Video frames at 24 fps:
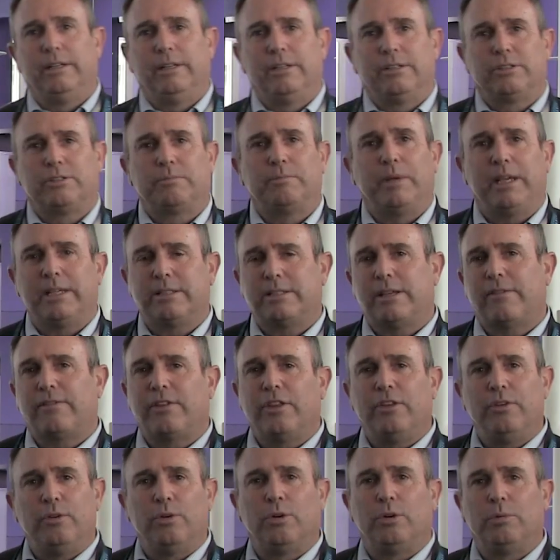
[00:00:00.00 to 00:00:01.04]
It's based off
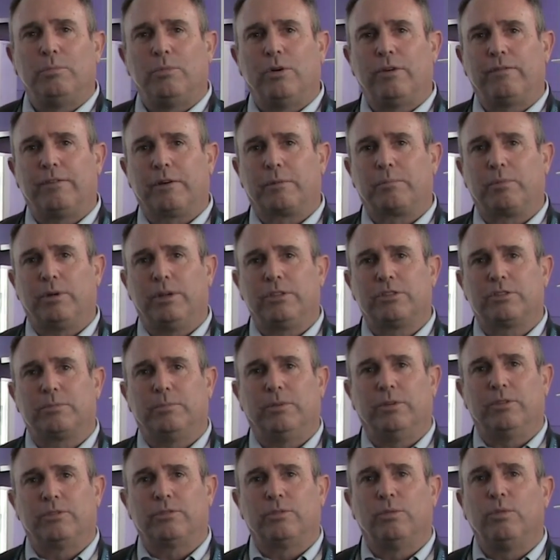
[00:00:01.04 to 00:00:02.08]
of the neuromorphic
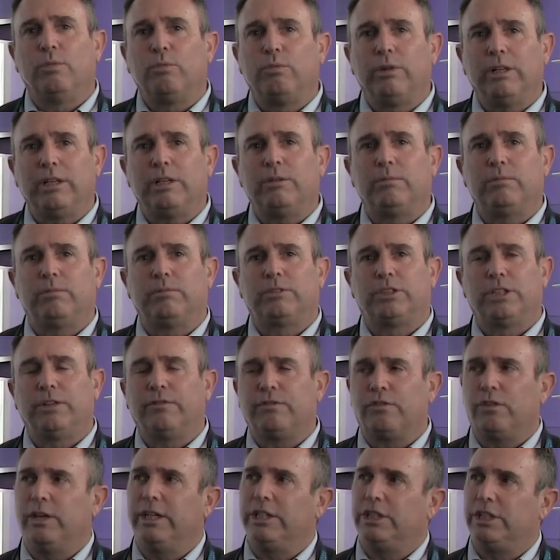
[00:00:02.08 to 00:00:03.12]
principles. And what really
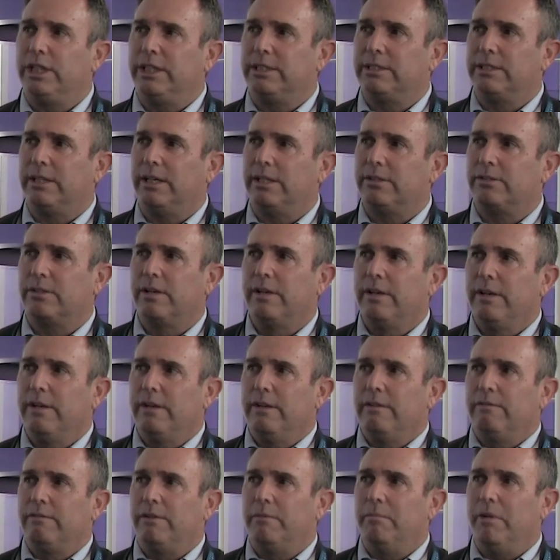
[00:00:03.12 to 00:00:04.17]
differentiates us
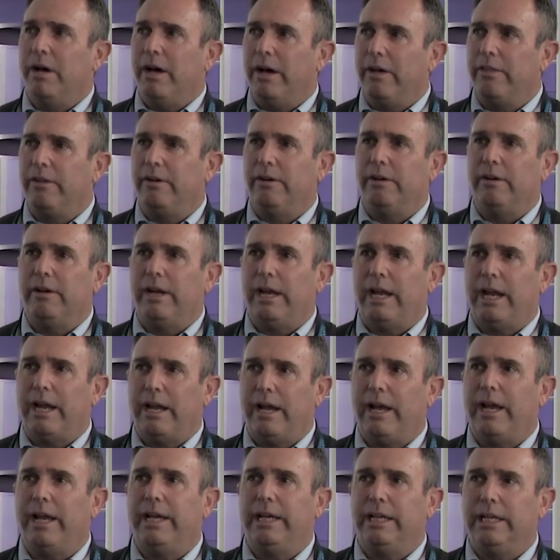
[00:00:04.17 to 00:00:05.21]
from other
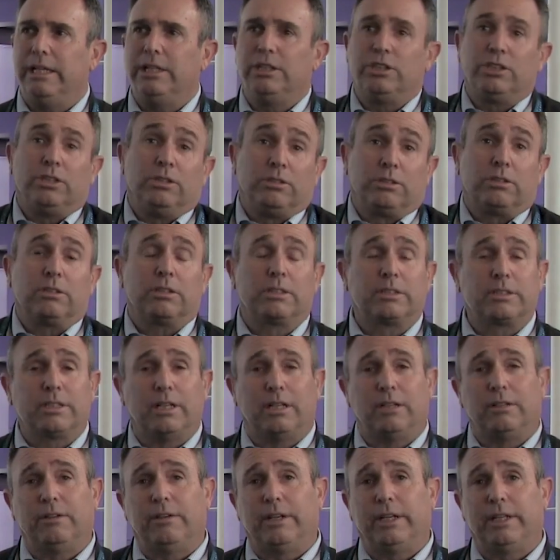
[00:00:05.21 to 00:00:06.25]
AI engines or
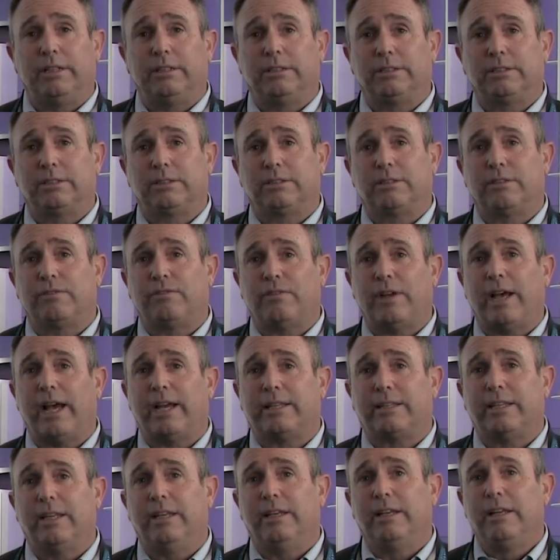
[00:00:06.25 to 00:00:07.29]
accelerators is the
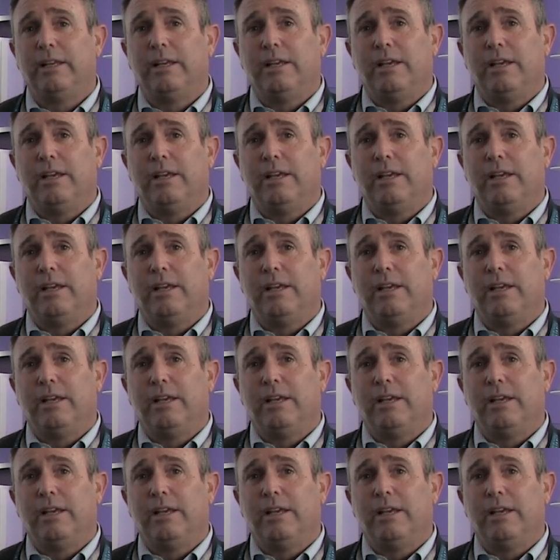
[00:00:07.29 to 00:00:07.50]
fact that